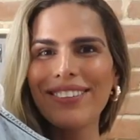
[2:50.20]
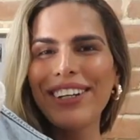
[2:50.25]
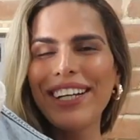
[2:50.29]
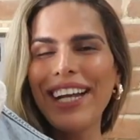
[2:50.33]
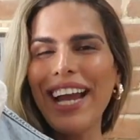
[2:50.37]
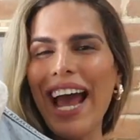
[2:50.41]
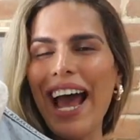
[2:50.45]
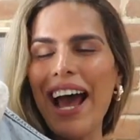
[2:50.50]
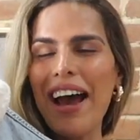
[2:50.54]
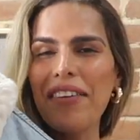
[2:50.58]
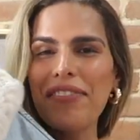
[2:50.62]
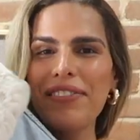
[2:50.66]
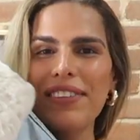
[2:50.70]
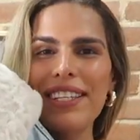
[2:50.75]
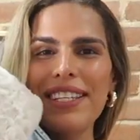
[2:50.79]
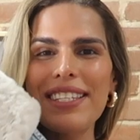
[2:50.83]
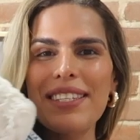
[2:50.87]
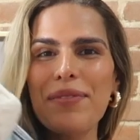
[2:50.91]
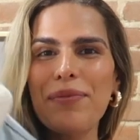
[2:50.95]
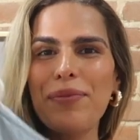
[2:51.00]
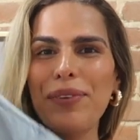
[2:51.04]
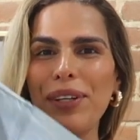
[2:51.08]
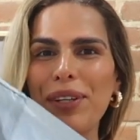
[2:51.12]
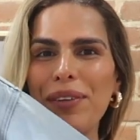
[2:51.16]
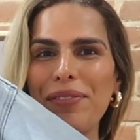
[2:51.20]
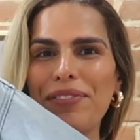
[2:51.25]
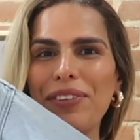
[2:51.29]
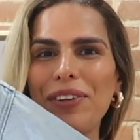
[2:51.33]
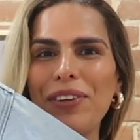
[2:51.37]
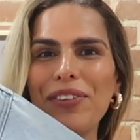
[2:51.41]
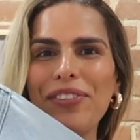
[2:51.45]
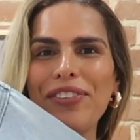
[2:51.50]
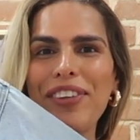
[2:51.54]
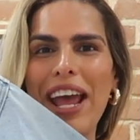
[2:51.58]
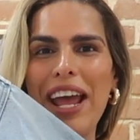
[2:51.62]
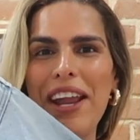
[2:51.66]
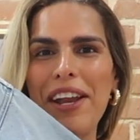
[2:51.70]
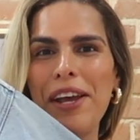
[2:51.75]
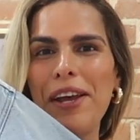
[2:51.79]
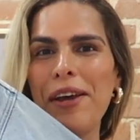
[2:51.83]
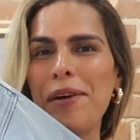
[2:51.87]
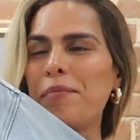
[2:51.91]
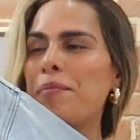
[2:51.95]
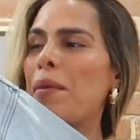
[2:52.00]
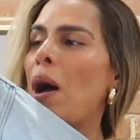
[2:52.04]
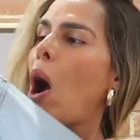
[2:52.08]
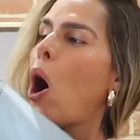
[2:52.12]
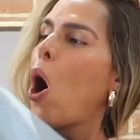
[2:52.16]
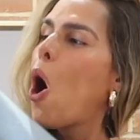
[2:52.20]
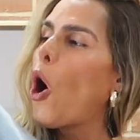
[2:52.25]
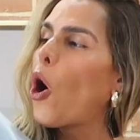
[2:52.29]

we have this beautiful denim